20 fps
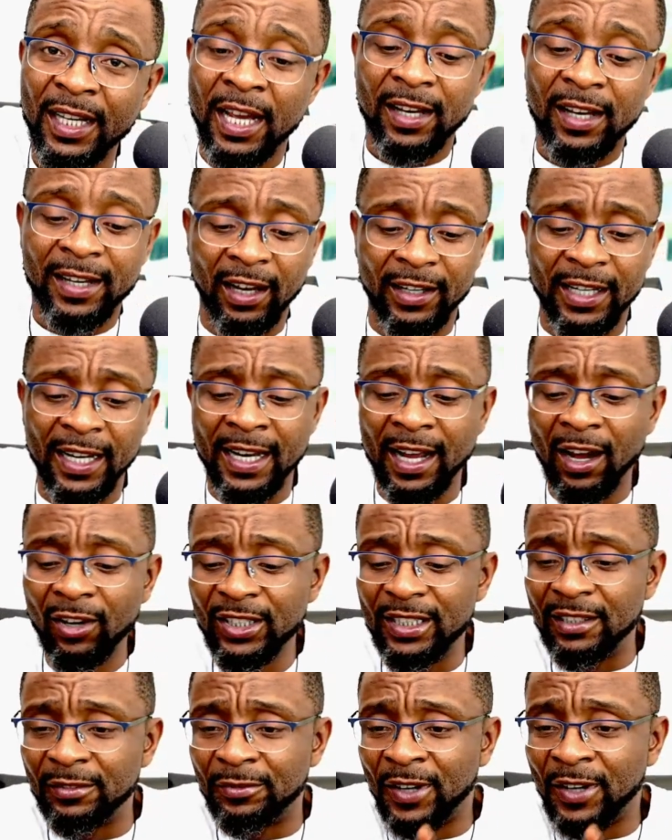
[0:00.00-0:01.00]
Now, they now
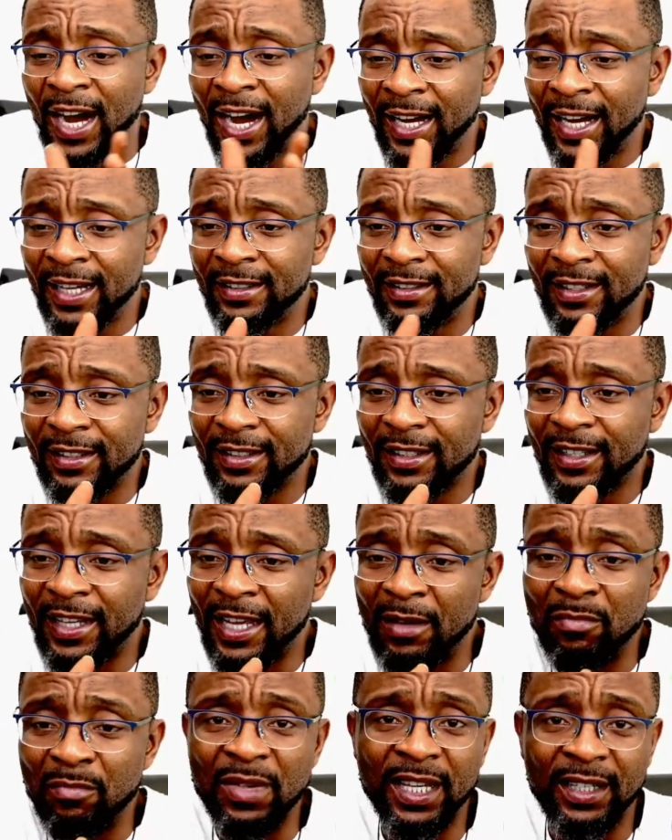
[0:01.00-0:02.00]
divide a
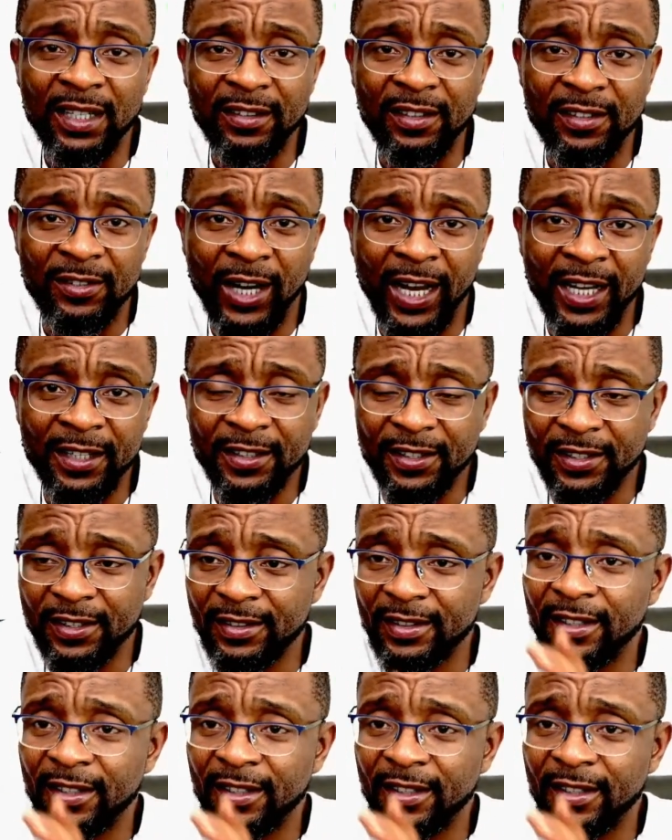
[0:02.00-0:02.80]
means, right?